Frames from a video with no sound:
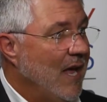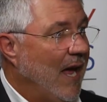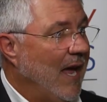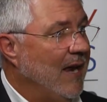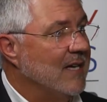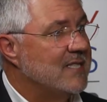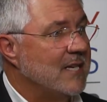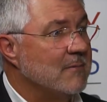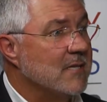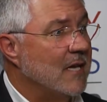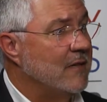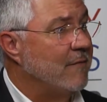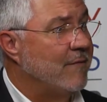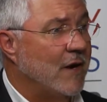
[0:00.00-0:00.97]
And it seems
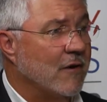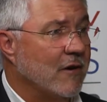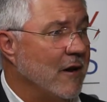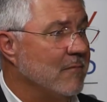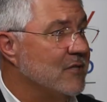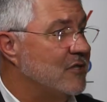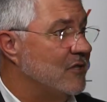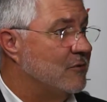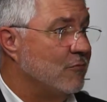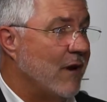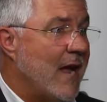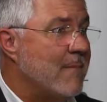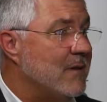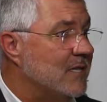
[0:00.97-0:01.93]
like the federal government's just
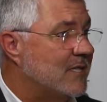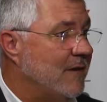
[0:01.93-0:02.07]
ramming